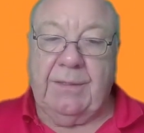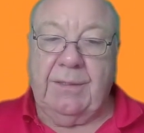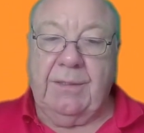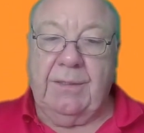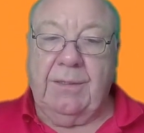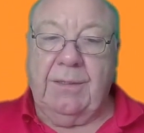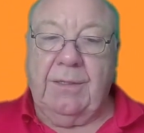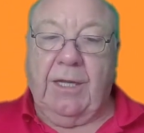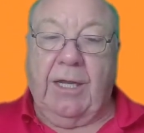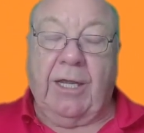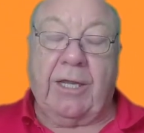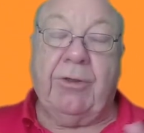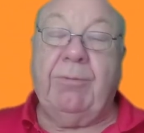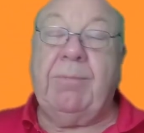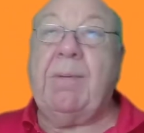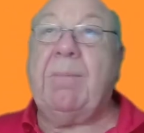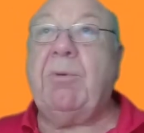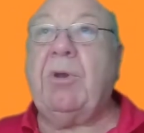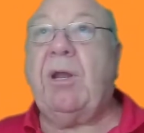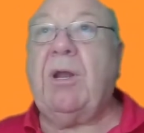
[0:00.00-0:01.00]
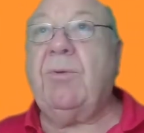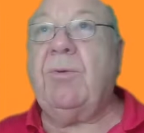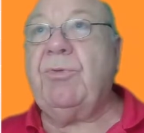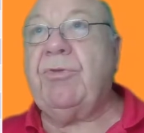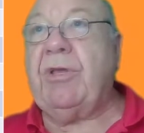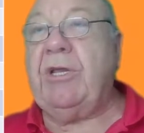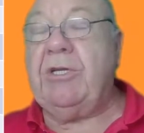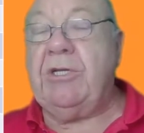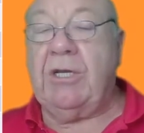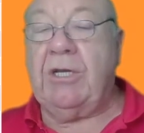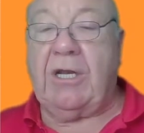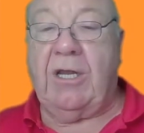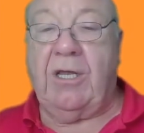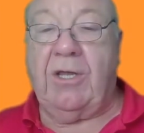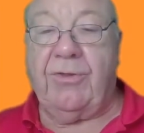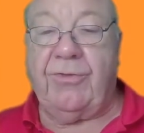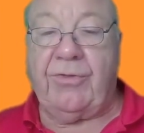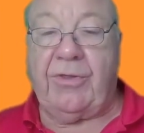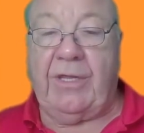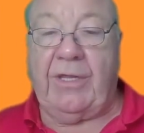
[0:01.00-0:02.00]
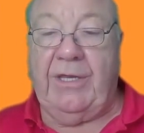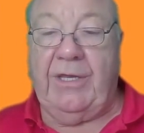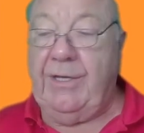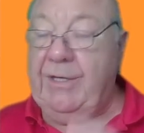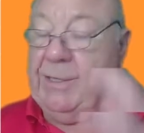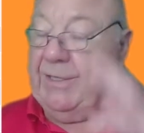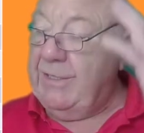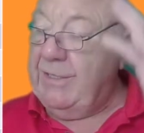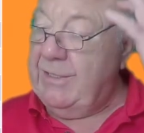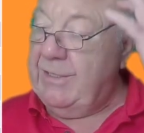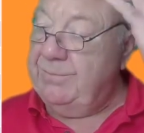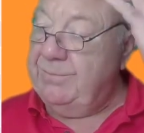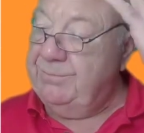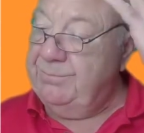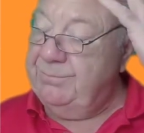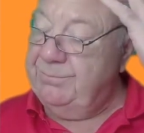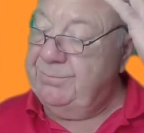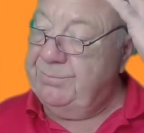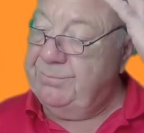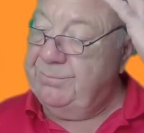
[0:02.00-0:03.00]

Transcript: I can remember I was teaching a class in um,